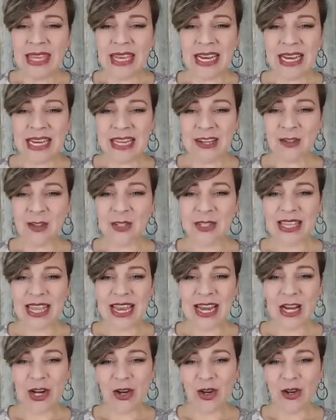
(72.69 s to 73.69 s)
get a little
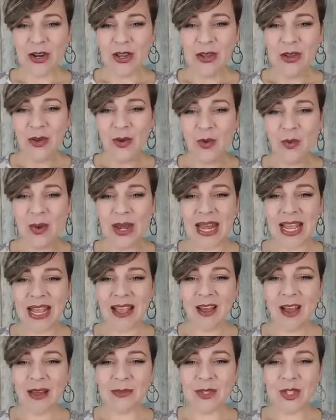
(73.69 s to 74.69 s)
scared when
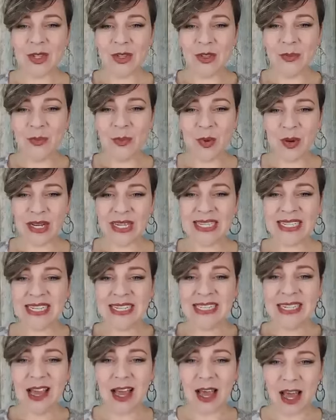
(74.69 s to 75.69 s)
it comes to
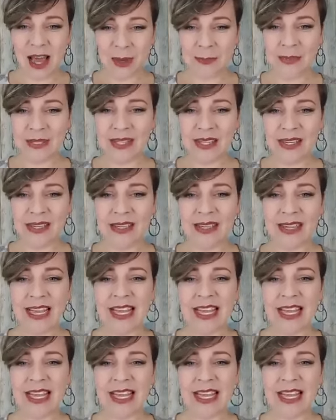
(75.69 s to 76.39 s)
printed tops,